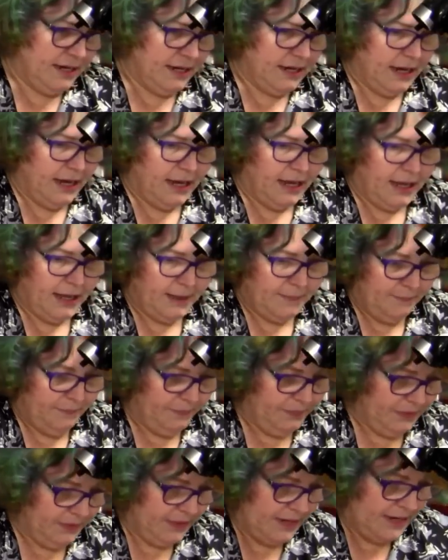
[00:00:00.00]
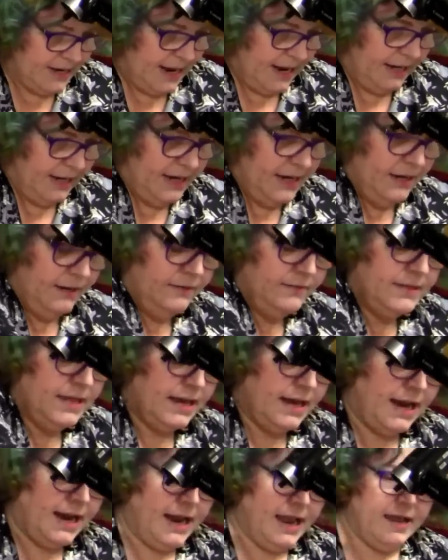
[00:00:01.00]
um, the netting that
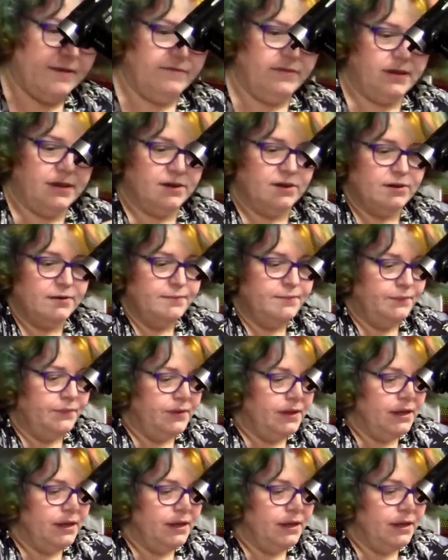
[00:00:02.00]
I have here.